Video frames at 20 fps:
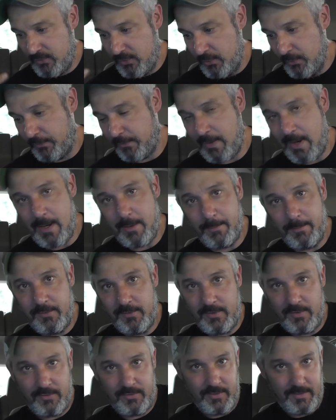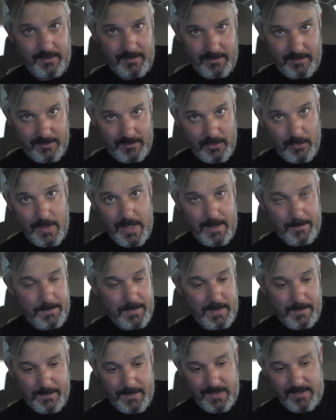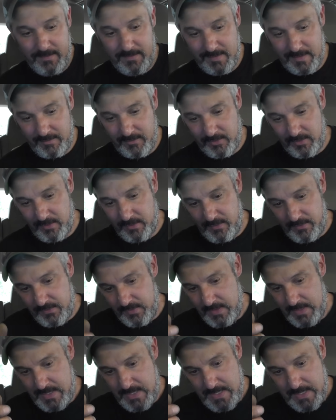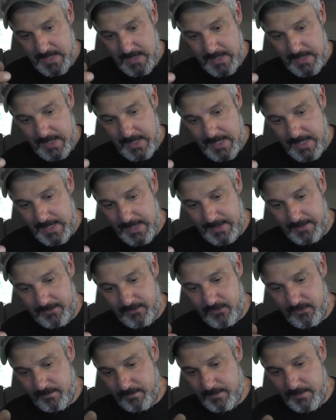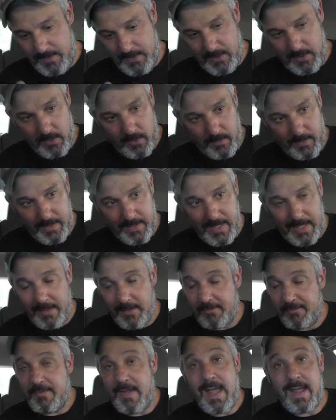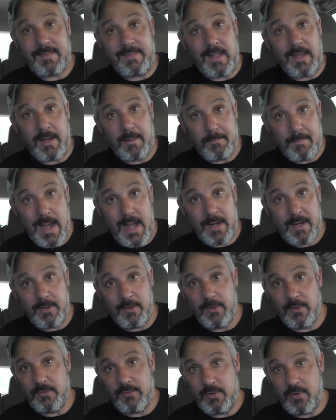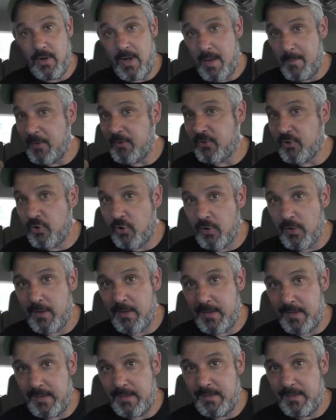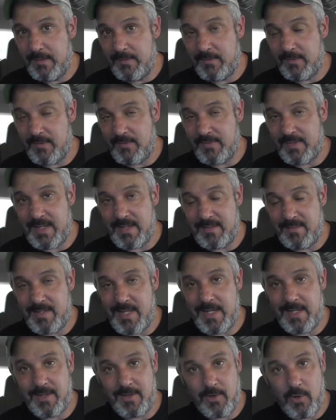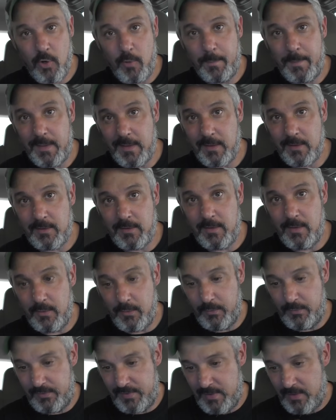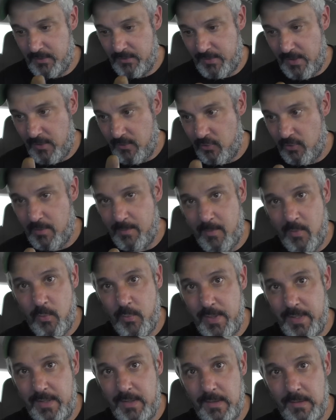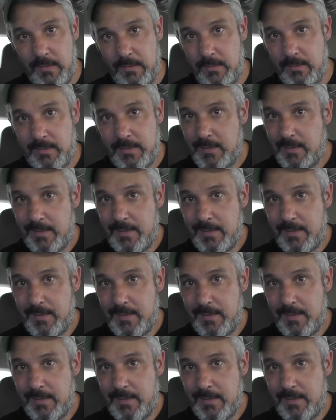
2 throttle positions, 2 APP sensors, you know, and then the fact that it monitors, you know, how much current is this thing taking to open and close. Here's our normal window.